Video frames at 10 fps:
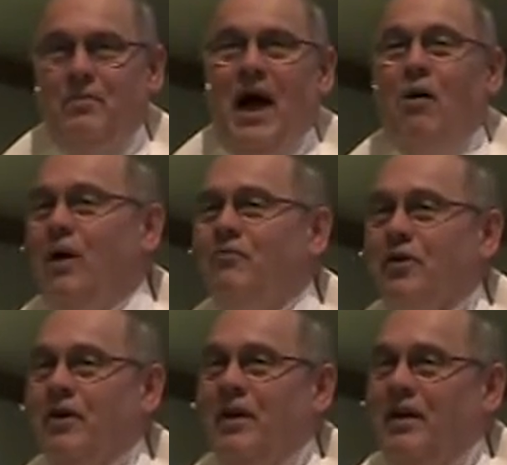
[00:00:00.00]

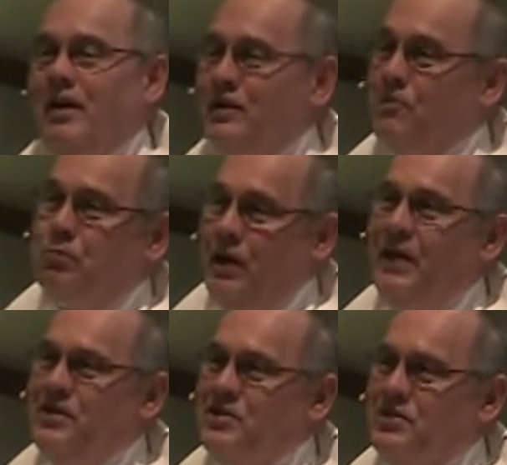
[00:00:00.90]
However, the
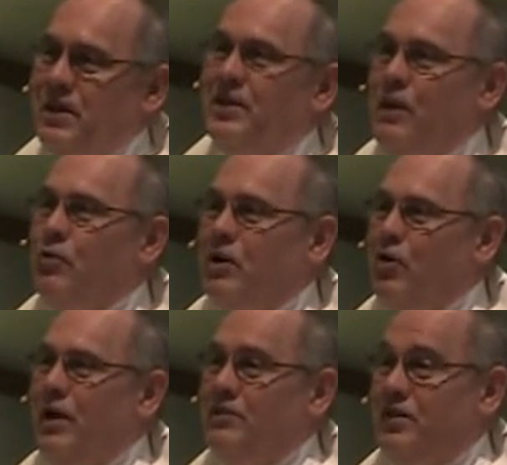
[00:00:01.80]
place that they were
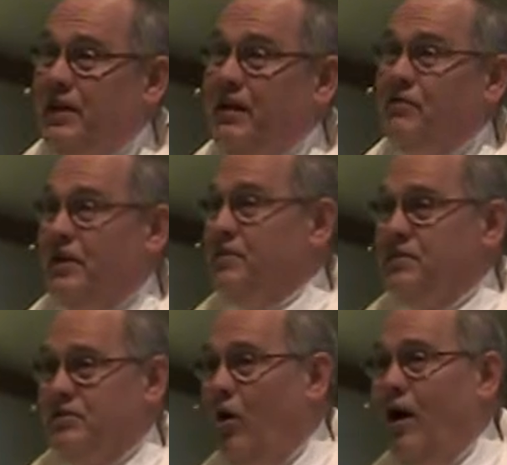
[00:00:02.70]
going to give
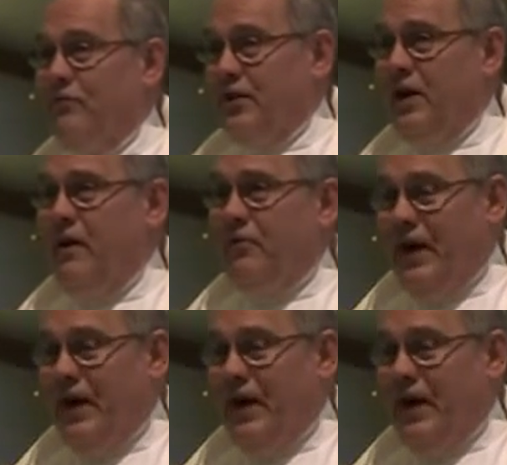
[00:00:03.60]
this off the cuff